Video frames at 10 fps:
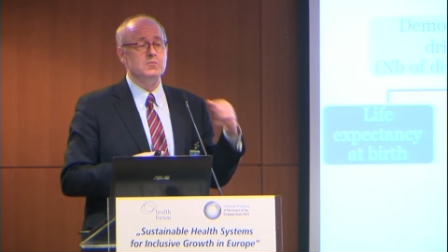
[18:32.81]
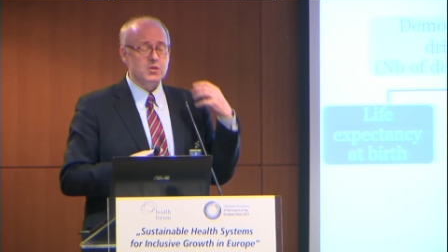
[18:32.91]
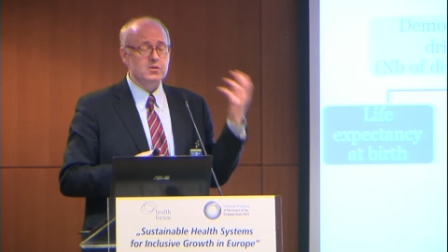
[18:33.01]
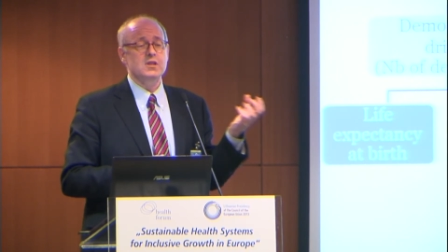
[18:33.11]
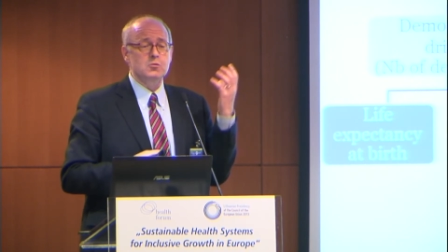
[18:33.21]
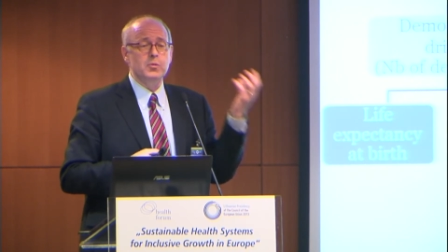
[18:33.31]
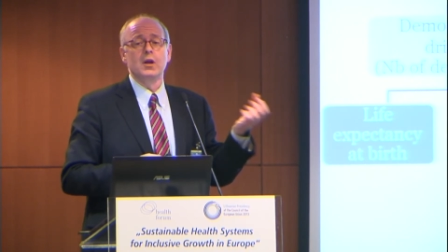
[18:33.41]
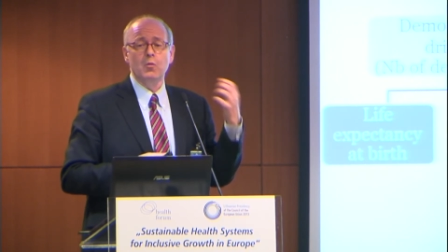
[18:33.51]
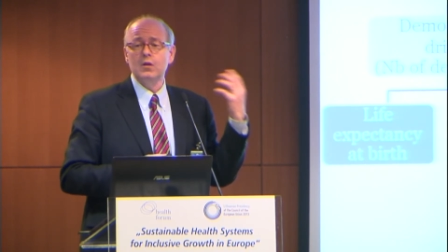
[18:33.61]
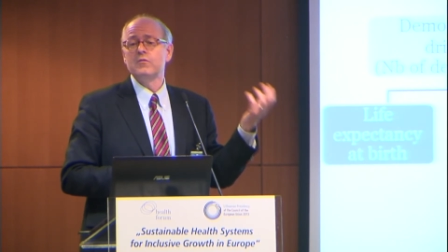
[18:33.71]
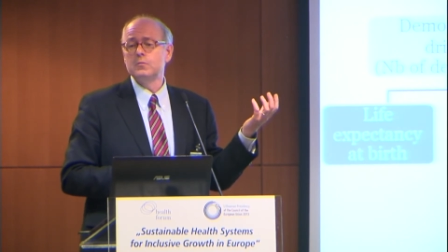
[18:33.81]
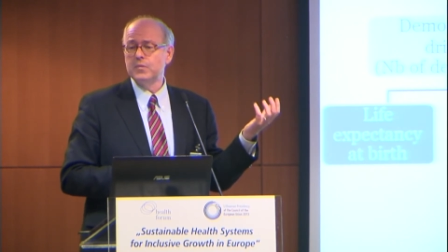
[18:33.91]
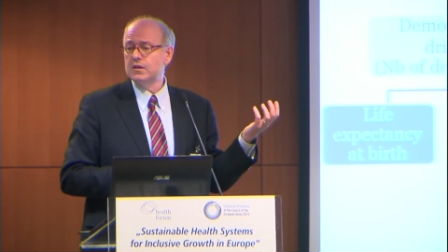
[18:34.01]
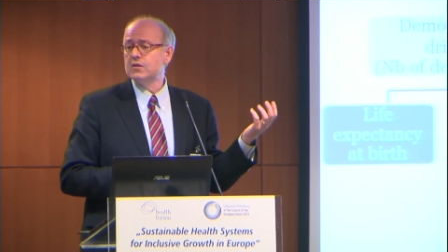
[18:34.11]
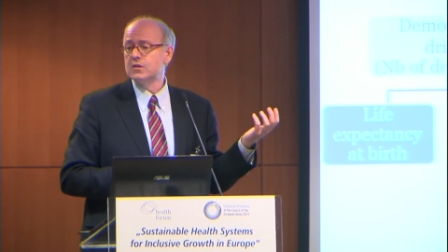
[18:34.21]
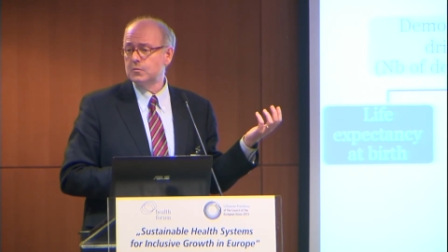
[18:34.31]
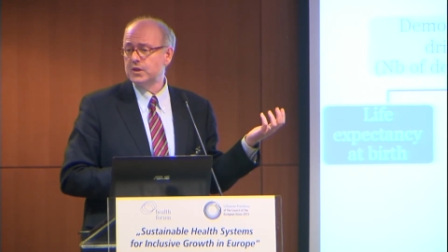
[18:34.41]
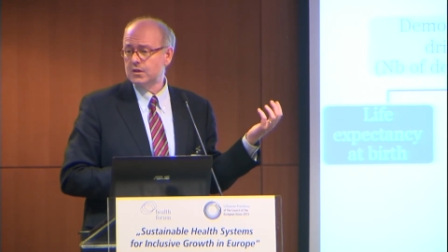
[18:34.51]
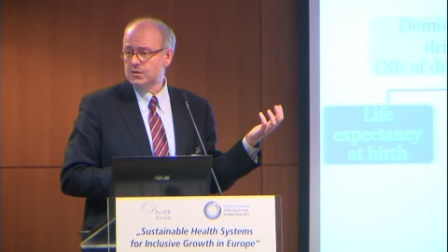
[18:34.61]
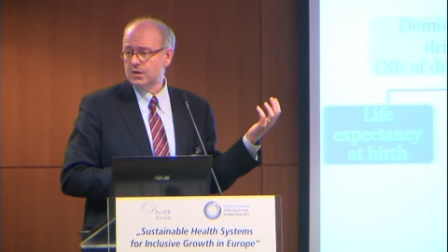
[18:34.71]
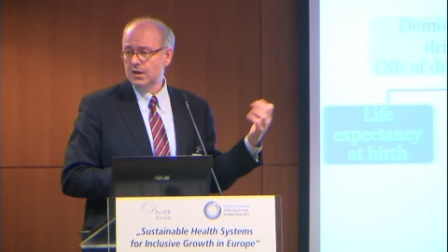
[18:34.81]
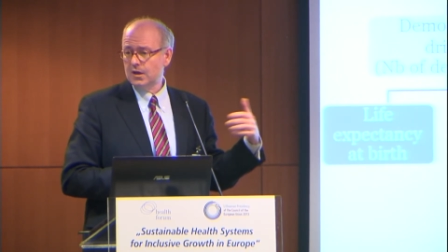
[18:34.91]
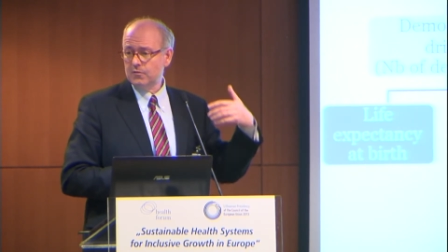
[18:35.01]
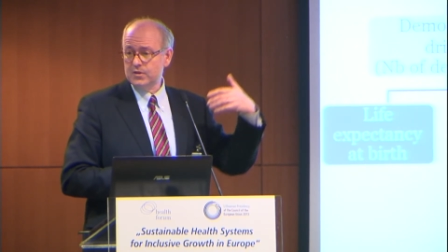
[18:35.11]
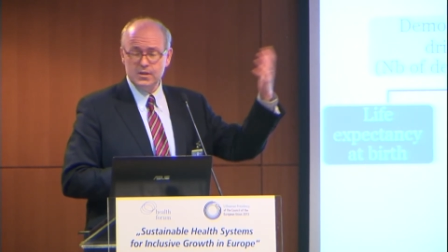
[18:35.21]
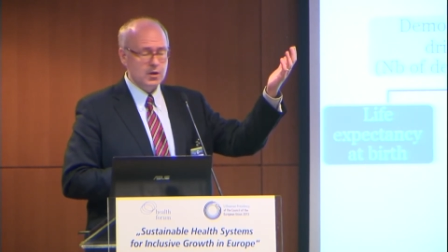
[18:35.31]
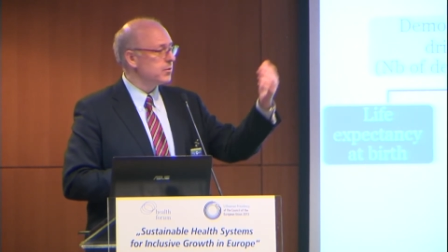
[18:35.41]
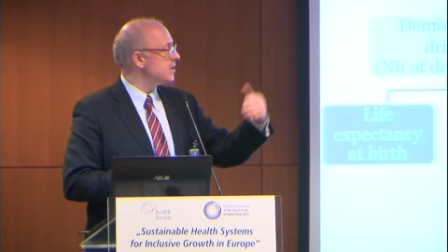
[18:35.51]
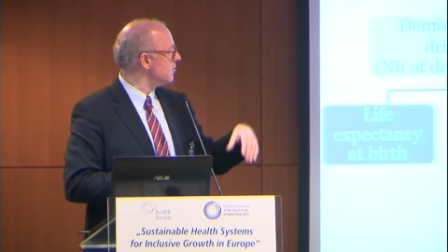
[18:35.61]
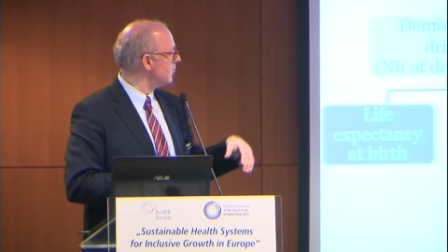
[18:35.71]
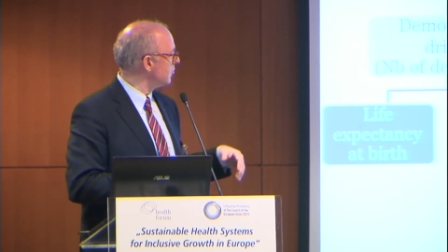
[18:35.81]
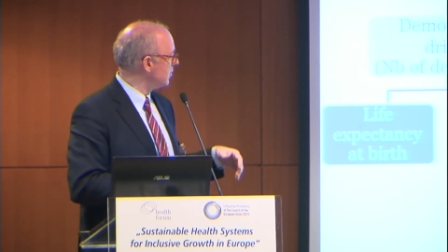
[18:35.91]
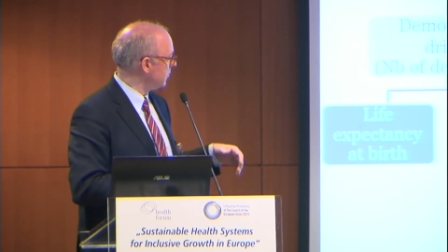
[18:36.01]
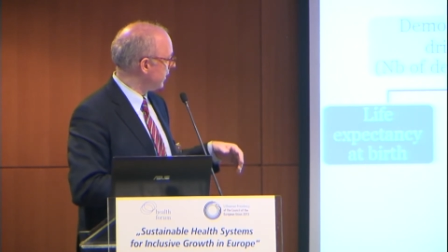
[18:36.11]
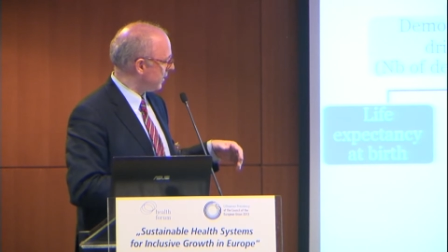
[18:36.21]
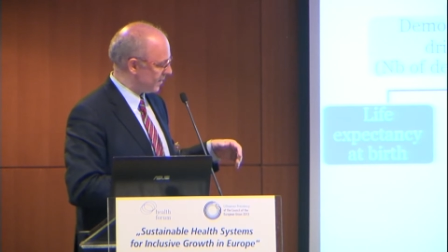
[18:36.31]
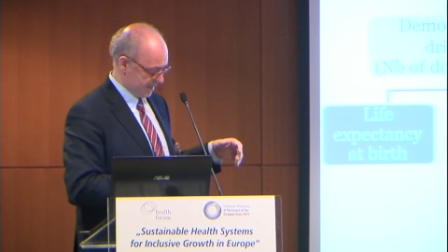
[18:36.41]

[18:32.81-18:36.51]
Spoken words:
So this is really one of the main determinants of this increase of long-term care